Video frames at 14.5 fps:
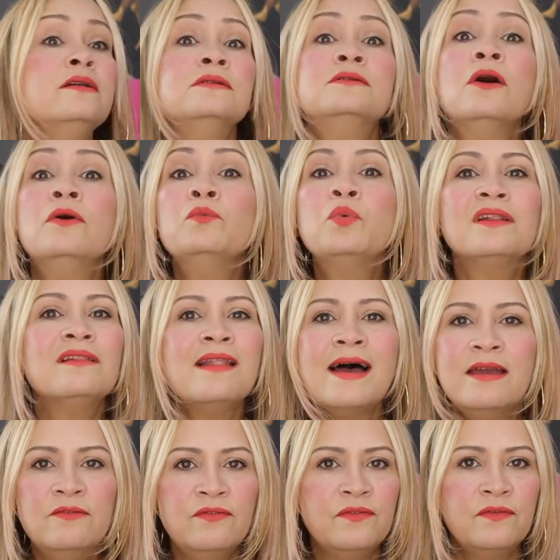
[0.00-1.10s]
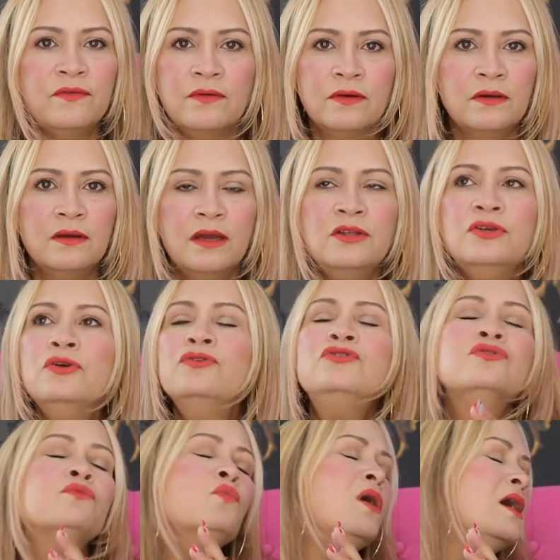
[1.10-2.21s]
done with life and you
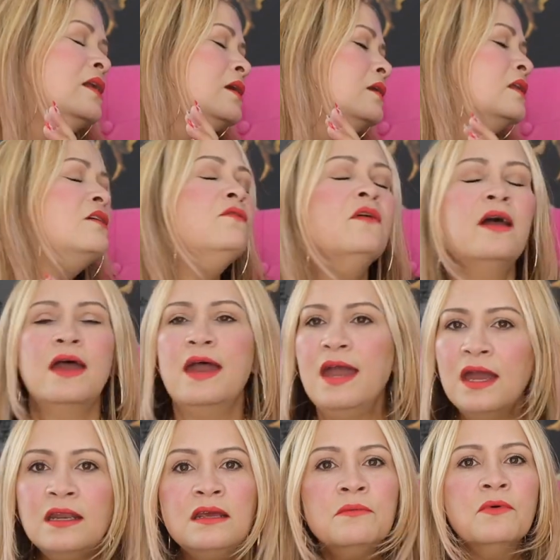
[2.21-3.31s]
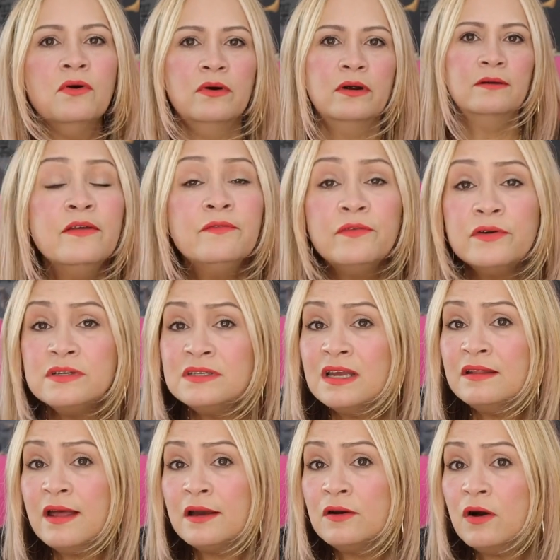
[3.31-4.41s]
don't want to live anymore, the first
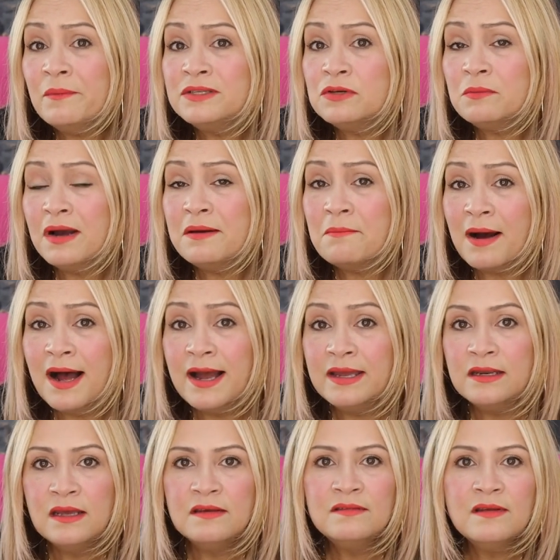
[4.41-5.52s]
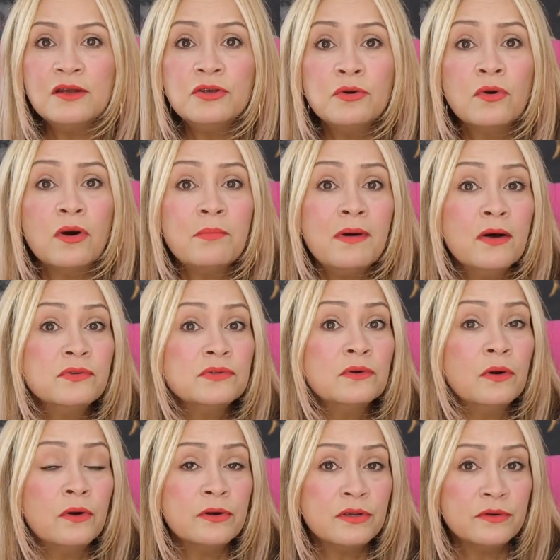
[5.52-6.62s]
thing that comes into my mind is that you are about to
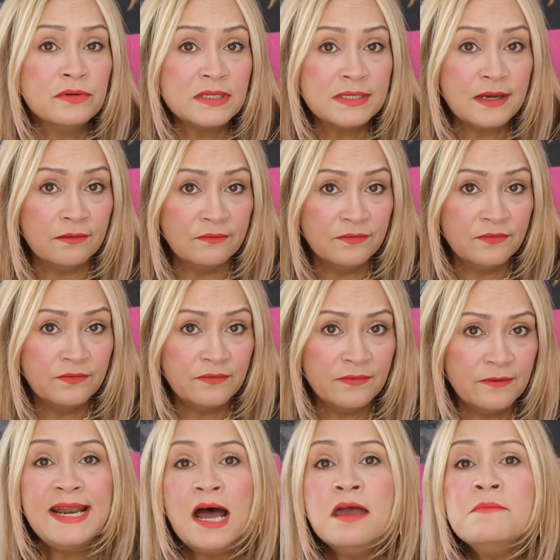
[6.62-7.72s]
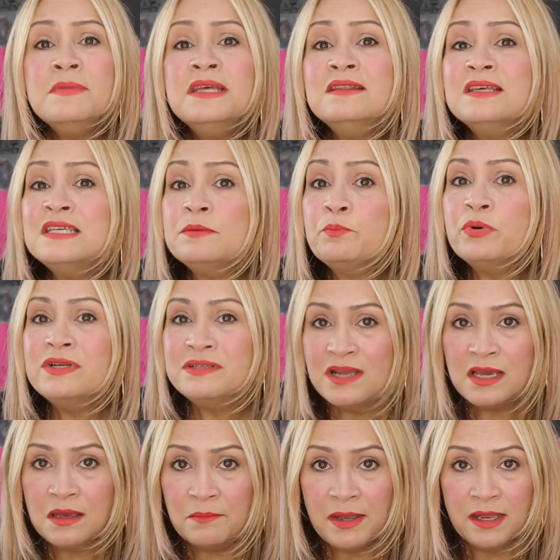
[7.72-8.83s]
hurt yourself. And I am in this
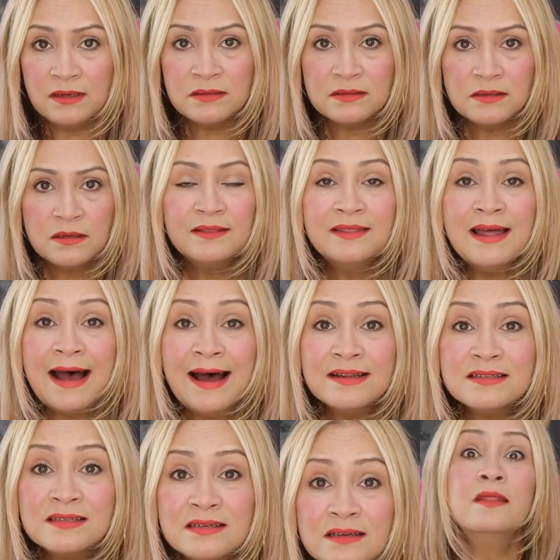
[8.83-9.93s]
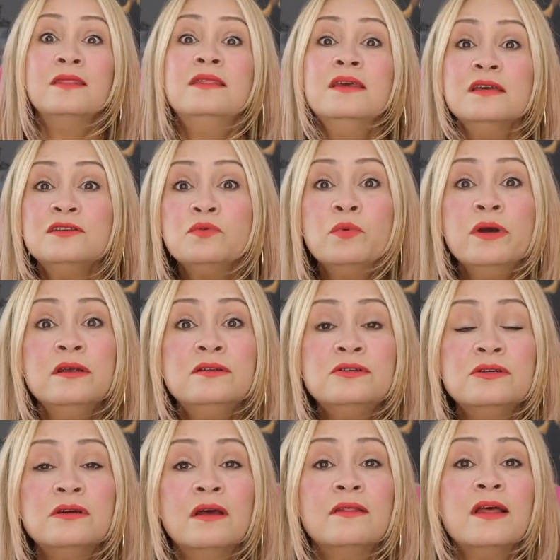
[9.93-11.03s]
predicament that this
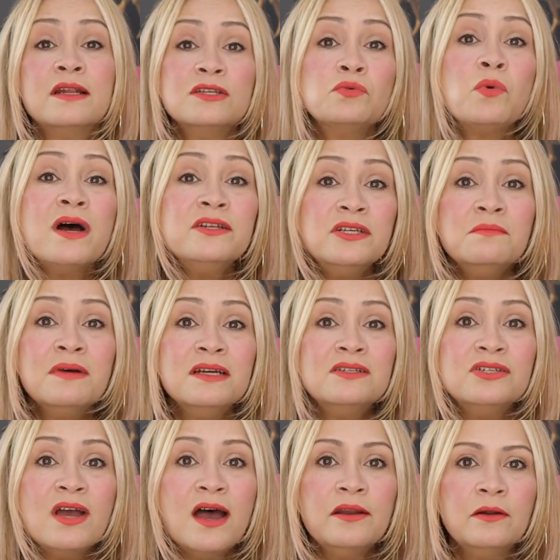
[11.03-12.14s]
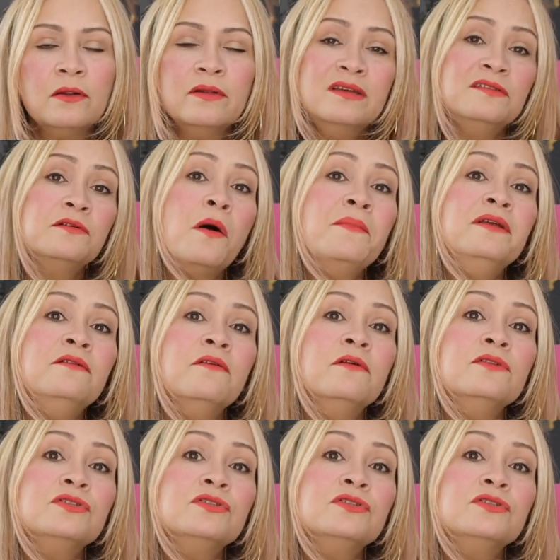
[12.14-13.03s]
witch that is watching my channel is coming